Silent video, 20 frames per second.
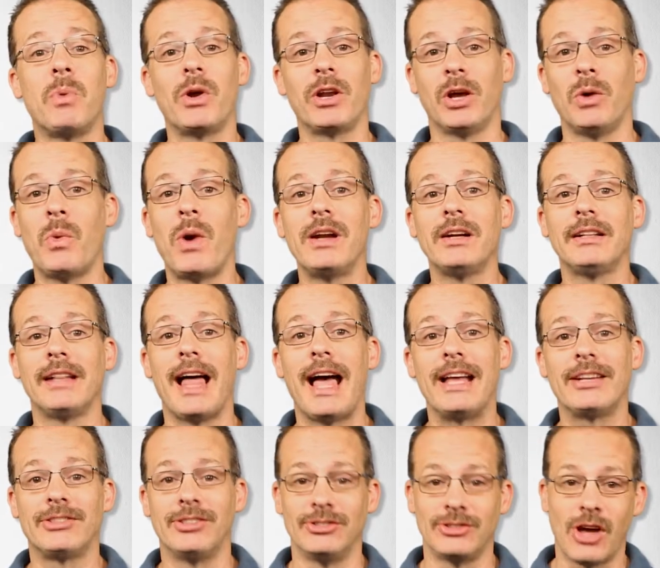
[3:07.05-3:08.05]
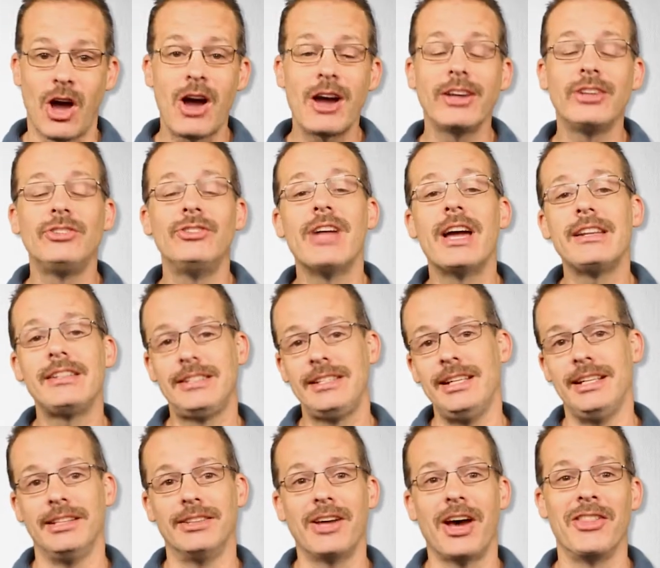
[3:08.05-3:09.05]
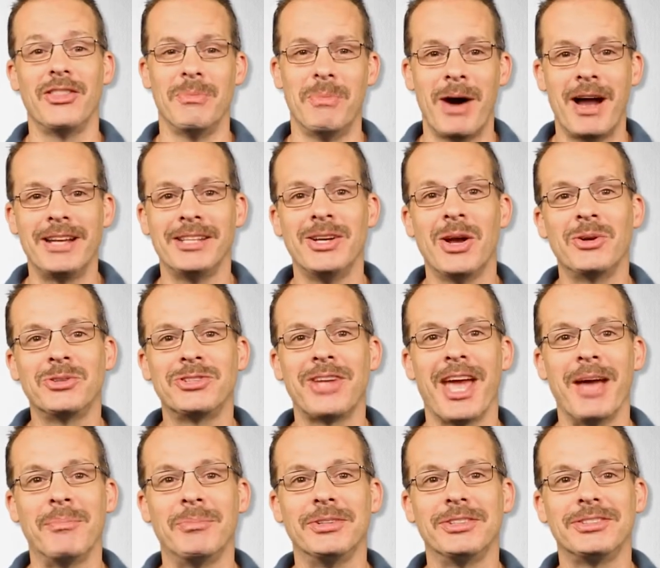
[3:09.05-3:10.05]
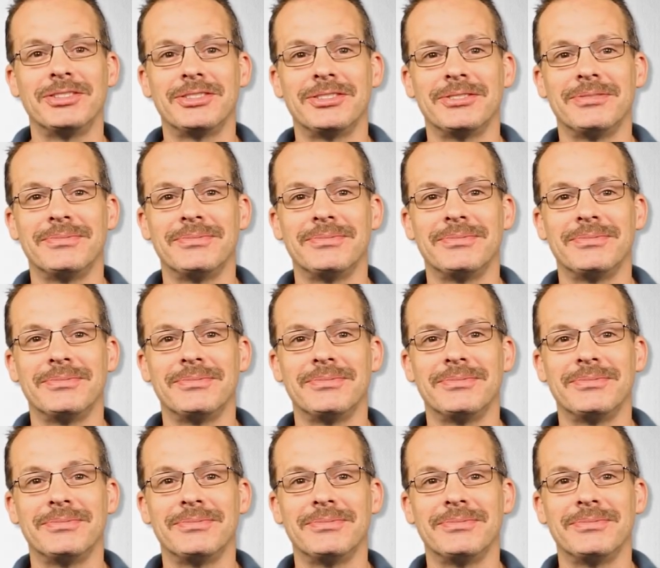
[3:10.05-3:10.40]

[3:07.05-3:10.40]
101 class is August 19th on the Bonny Oaks campus.